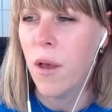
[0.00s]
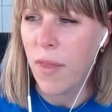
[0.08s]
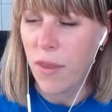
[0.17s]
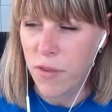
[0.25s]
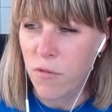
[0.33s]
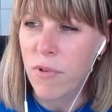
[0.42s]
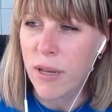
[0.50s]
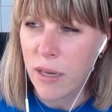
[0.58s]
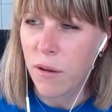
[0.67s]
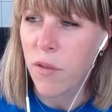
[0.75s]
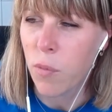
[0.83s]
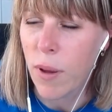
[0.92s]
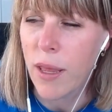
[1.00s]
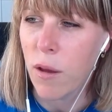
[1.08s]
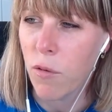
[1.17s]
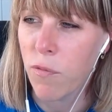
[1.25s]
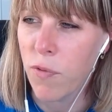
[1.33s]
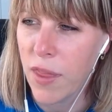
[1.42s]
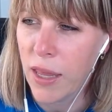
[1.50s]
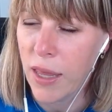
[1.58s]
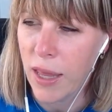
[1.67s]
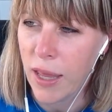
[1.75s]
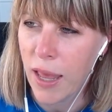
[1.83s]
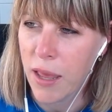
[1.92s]
that's a really nice way of
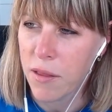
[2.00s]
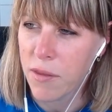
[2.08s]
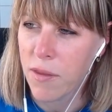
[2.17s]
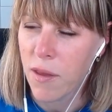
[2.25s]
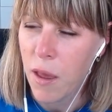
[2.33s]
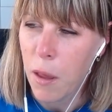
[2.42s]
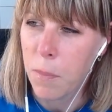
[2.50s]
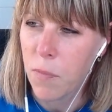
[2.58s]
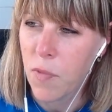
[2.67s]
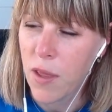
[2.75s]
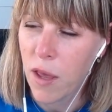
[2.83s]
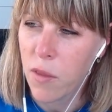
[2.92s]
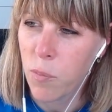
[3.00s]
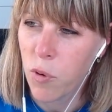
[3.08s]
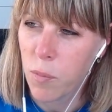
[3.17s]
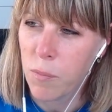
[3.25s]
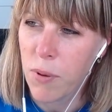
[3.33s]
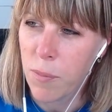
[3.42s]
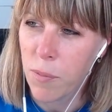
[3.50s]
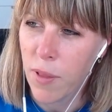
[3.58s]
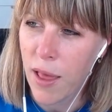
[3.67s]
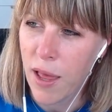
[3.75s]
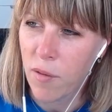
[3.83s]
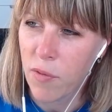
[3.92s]
thinking it. The other problem people
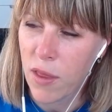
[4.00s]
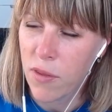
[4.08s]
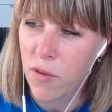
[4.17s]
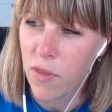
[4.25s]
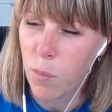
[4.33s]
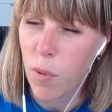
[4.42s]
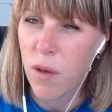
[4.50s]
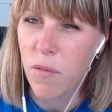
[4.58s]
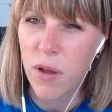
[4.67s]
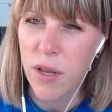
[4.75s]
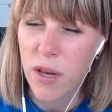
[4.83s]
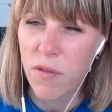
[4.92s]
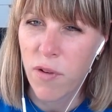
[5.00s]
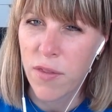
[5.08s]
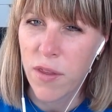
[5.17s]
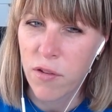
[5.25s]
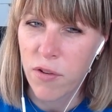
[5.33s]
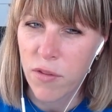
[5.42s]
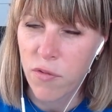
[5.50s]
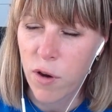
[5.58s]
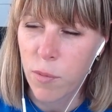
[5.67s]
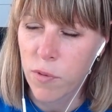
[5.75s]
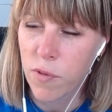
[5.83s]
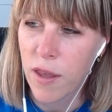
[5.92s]
have, they might have identified their
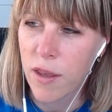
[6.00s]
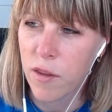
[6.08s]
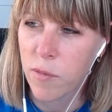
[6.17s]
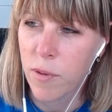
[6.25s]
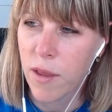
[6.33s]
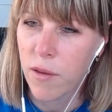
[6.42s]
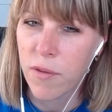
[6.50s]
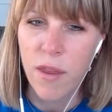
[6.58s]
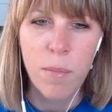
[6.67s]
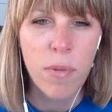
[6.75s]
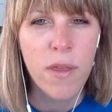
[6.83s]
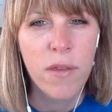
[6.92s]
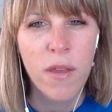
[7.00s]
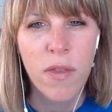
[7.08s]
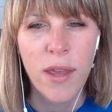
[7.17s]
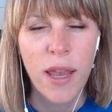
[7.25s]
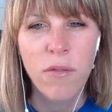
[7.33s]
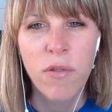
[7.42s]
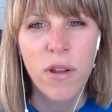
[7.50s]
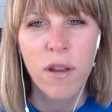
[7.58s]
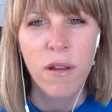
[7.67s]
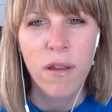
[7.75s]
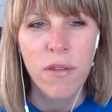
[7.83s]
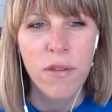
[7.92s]
transferable skills, but they'll say, but there's nothing
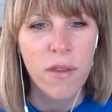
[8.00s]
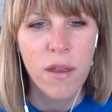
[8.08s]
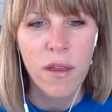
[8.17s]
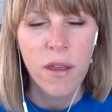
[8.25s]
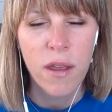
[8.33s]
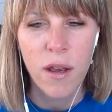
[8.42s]
advertised that,